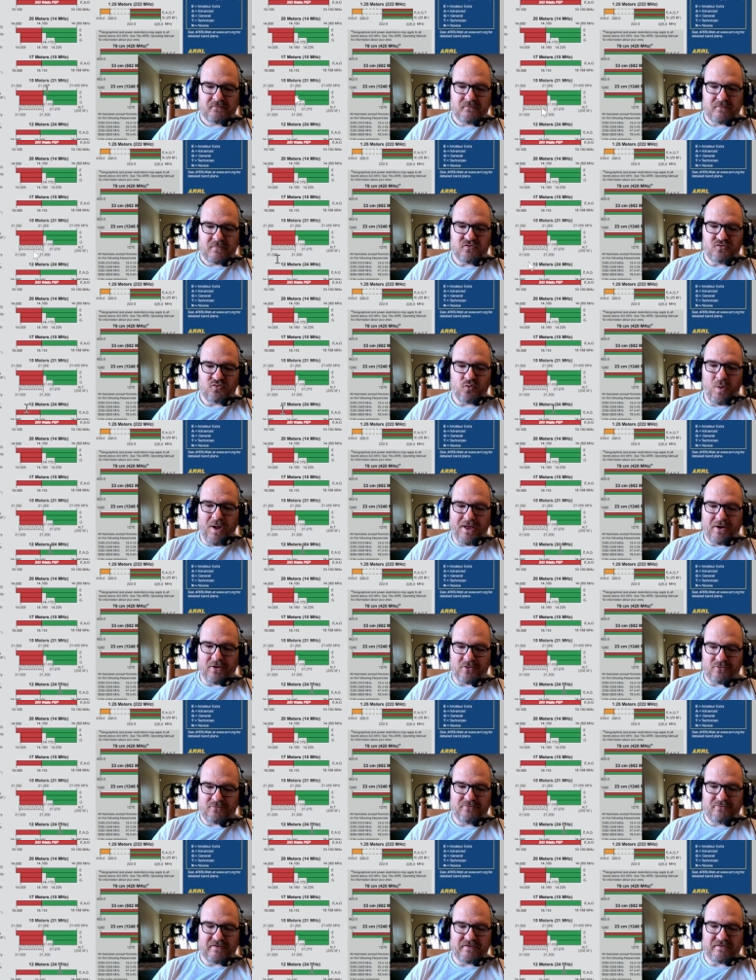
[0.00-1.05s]

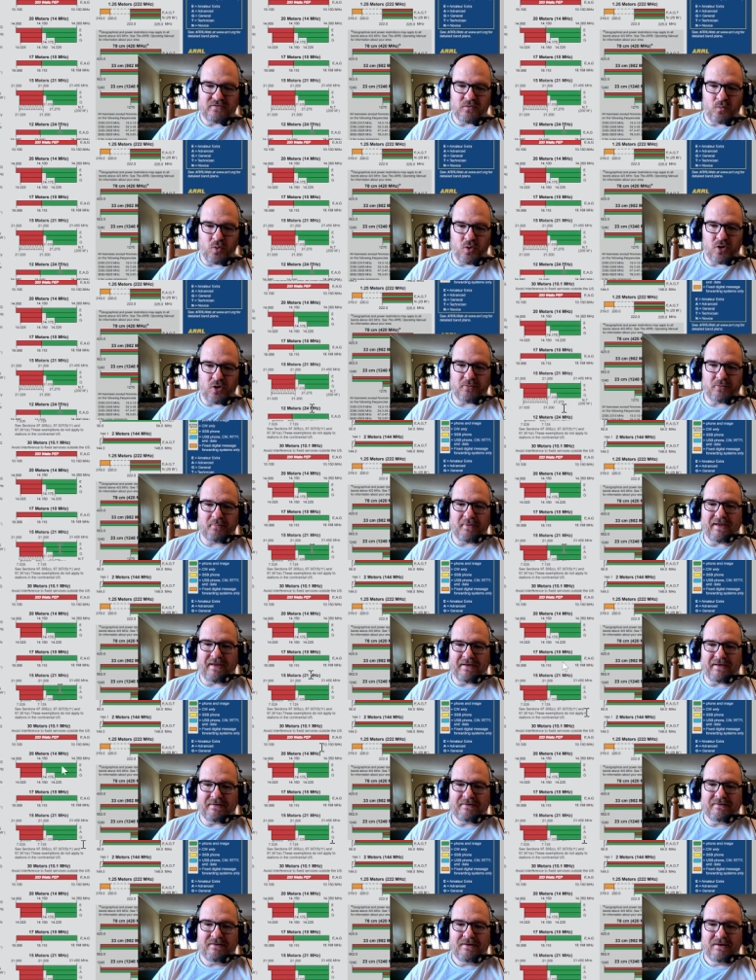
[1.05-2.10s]
12 is a WARC
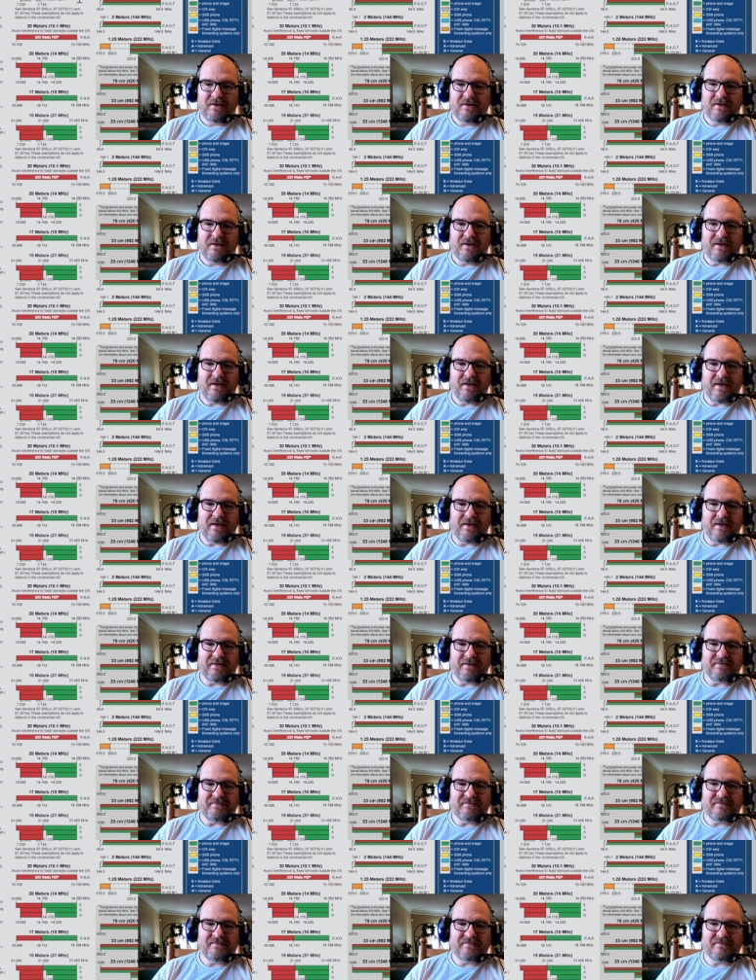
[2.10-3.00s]
band. And